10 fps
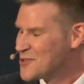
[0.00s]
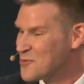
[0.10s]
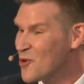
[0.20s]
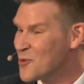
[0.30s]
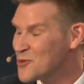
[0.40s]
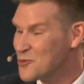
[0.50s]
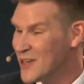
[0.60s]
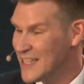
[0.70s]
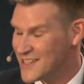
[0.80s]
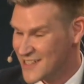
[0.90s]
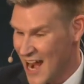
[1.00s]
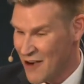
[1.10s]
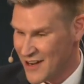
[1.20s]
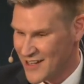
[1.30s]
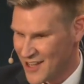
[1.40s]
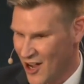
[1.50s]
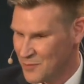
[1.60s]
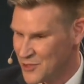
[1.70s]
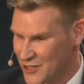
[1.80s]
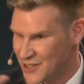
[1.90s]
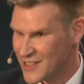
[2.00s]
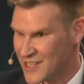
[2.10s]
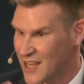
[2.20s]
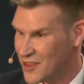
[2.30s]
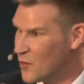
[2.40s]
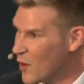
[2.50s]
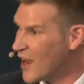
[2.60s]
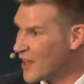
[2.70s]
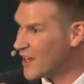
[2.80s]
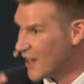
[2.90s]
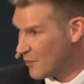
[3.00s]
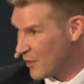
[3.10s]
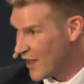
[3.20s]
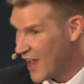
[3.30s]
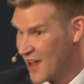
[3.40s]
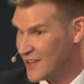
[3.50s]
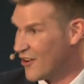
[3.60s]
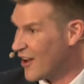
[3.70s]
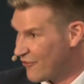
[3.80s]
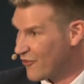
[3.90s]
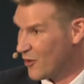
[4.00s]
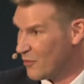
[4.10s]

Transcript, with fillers: what was really scary is that I'm just the teeth away and a bit of hair dye from. I